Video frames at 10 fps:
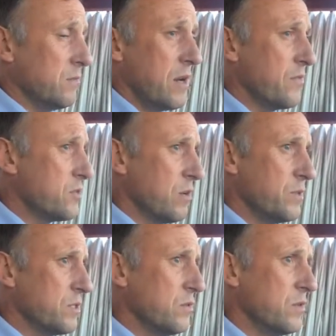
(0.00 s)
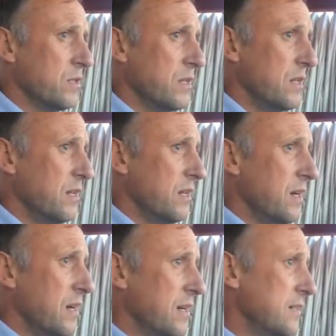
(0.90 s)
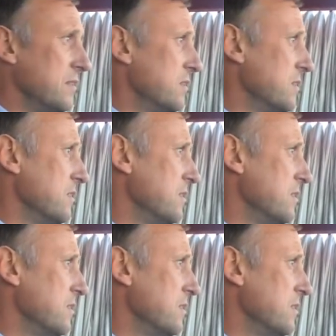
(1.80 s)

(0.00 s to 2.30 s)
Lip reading: whatever time we scored, and